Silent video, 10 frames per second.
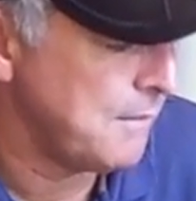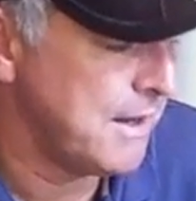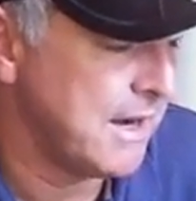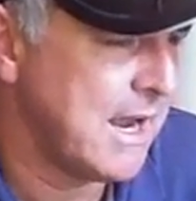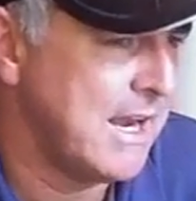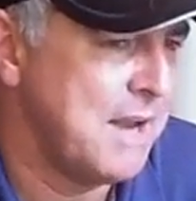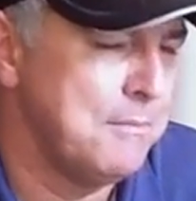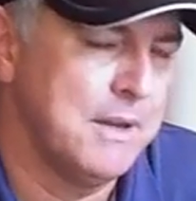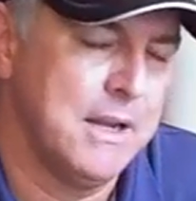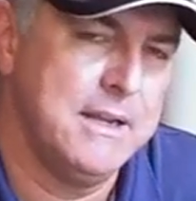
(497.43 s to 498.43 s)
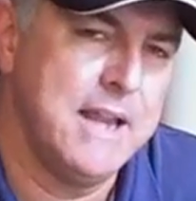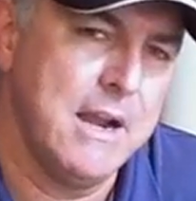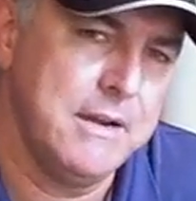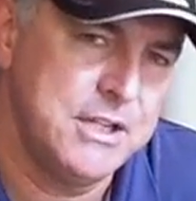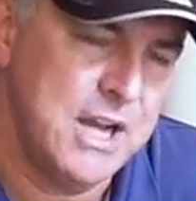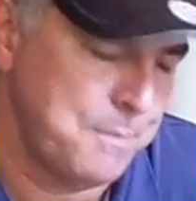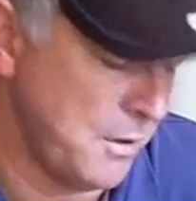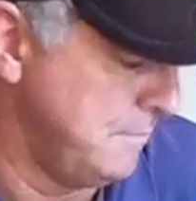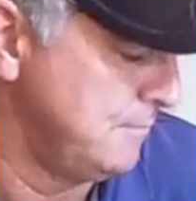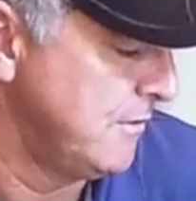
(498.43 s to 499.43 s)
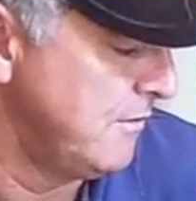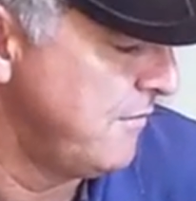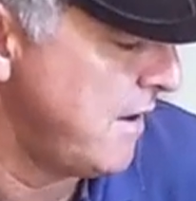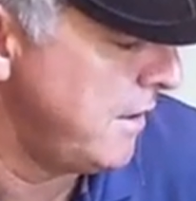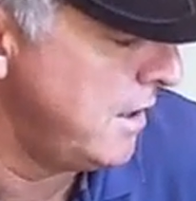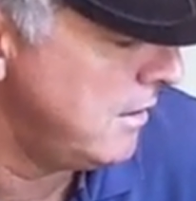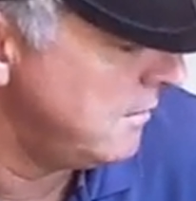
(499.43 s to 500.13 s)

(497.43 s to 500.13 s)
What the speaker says: I met a guy named Gary Shepard, very